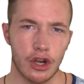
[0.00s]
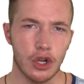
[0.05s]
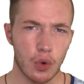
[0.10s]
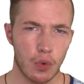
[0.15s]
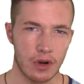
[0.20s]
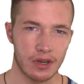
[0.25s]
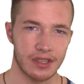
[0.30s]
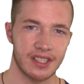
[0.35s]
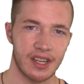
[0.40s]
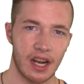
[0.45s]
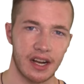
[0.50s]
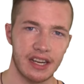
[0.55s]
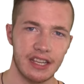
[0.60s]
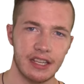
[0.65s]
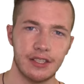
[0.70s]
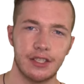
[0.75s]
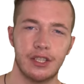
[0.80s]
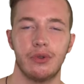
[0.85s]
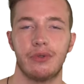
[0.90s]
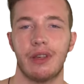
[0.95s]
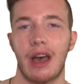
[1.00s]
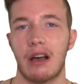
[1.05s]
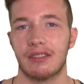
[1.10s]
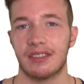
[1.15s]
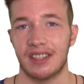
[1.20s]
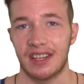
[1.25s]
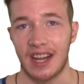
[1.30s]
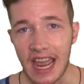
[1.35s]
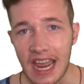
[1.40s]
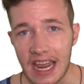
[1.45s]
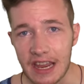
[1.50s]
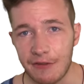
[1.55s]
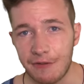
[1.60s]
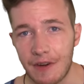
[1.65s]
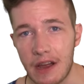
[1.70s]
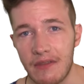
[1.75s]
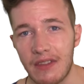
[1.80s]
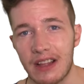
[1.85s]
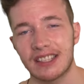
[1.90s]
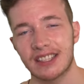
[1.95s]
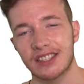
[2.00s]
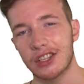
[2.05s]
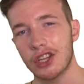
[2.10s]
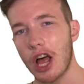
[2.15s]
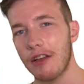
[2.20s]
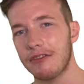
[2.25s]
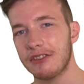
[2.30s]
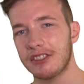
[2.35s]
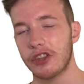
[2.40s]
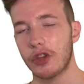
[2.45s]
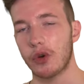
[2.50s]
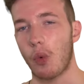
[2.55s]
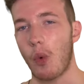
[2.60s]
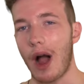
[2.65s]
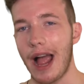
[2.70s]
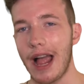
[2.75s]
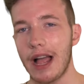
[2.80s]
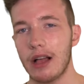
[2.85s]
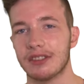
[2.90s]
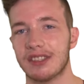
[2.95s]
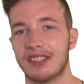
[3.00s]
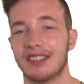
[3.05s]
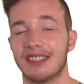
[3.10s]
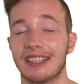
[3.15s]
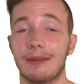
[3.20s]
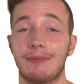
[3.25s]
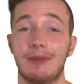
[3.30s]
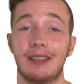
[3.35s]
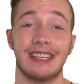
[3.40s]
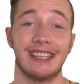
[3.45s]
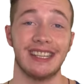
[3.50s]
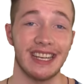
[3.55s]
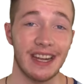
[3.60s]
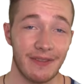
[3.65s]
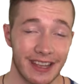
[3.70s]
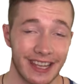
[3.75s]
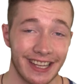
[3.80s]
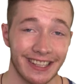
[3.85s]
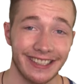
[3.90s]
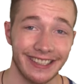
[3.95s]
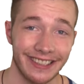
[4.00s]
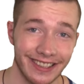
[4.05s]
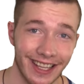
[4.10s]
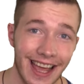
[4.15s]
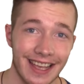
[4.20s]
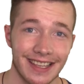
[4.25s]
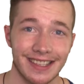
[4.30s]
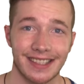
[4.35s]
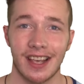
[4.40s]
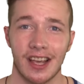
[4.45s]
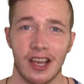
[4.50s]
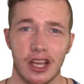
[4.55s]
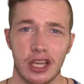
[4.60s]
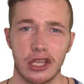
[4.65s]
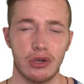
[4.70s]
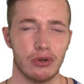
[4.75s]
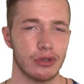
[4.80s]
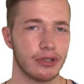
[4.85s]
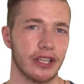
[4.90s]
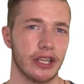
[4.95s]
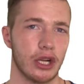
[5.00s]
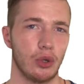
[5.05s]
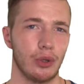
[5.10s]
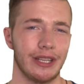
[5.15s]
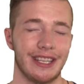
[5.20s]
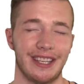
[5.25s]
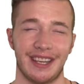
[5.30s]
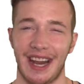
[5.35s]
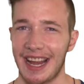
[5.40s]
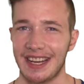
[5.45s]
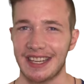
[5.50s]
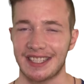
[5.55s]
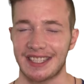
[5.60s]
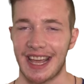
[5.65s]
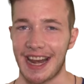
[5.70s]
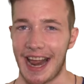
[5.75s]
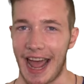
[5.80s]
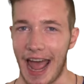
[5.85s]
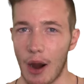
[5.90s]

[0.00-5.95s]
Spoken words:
A newer study in 2008 found that sloths in the wild sleep significantly less, usually only 9 to 10